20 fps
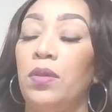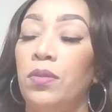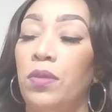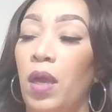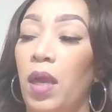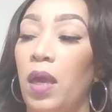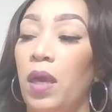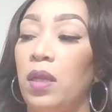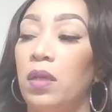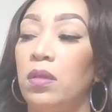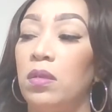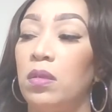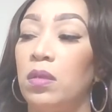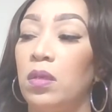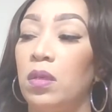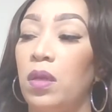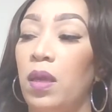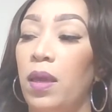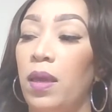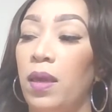that
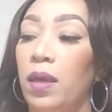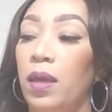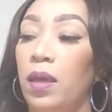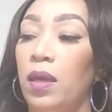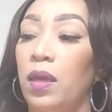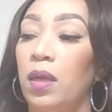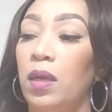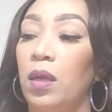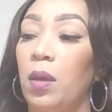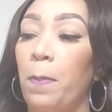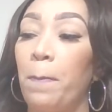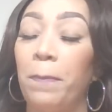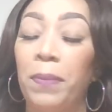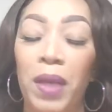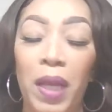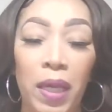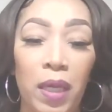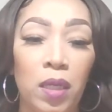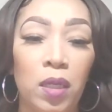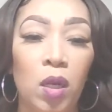a
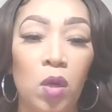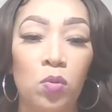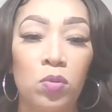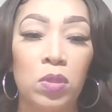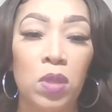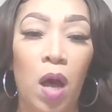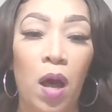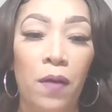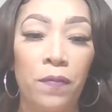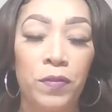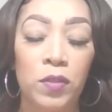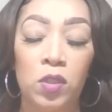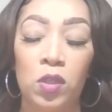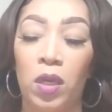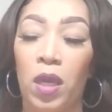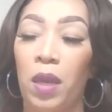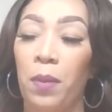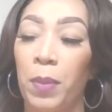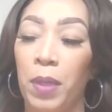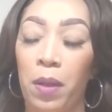plainclothes officer
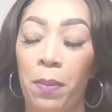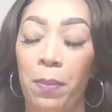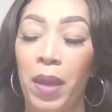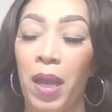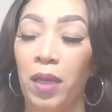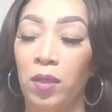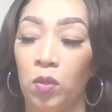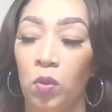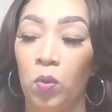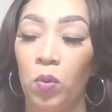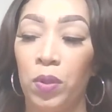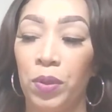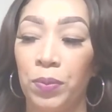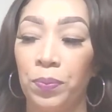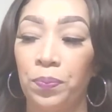came in the back door.